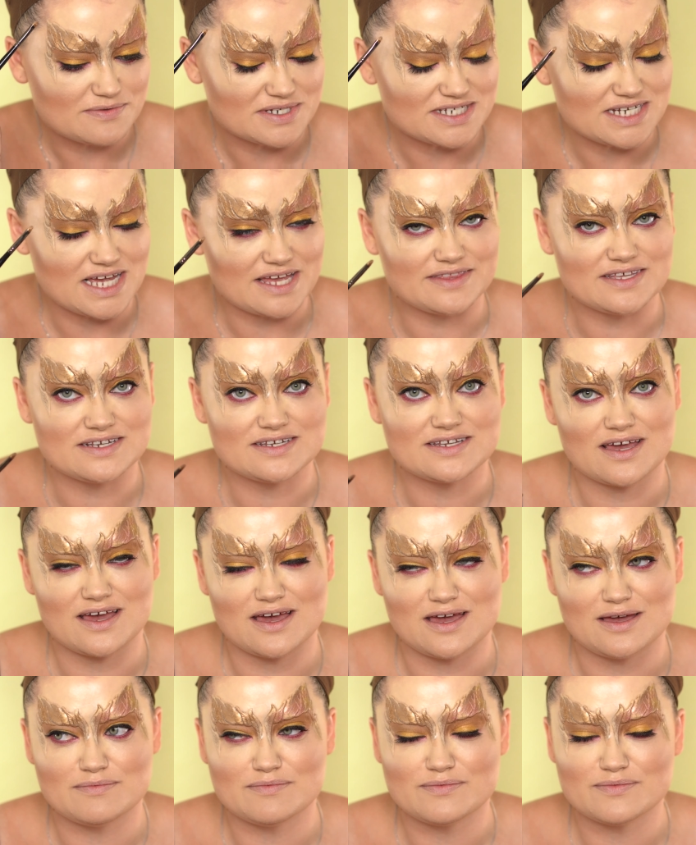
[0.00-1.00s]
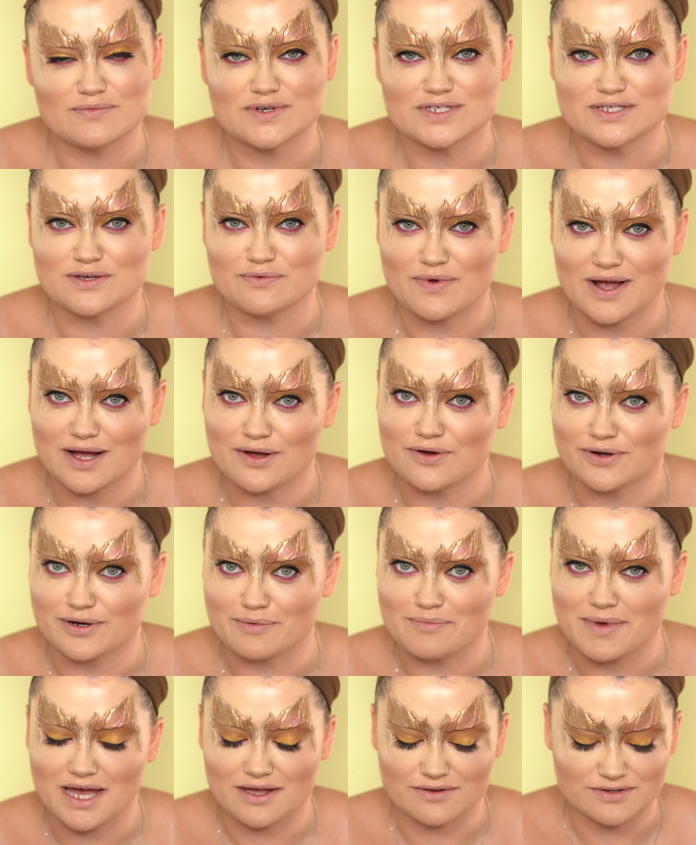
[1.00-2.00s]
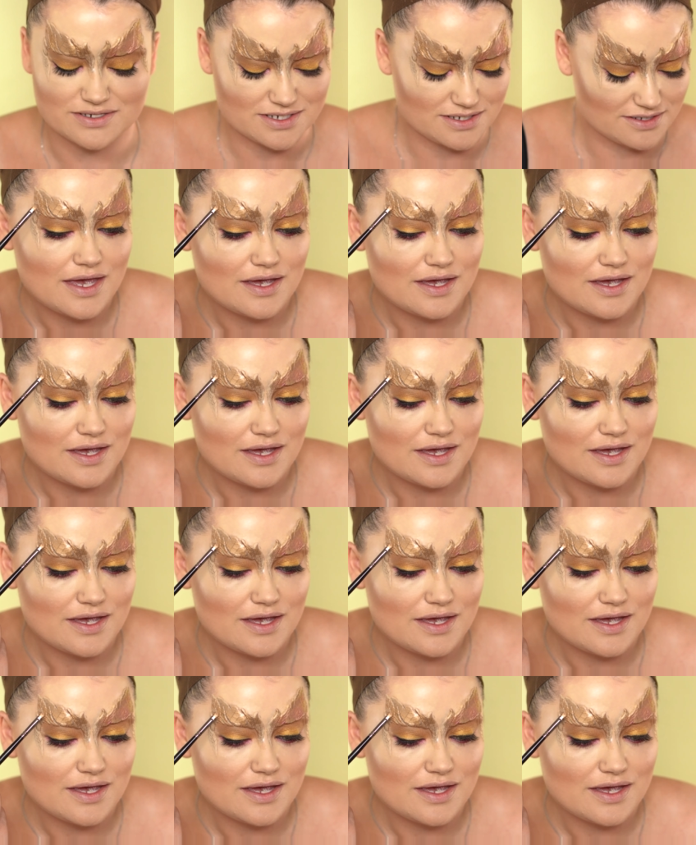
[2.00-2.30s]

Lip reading: which at the time was a record amount.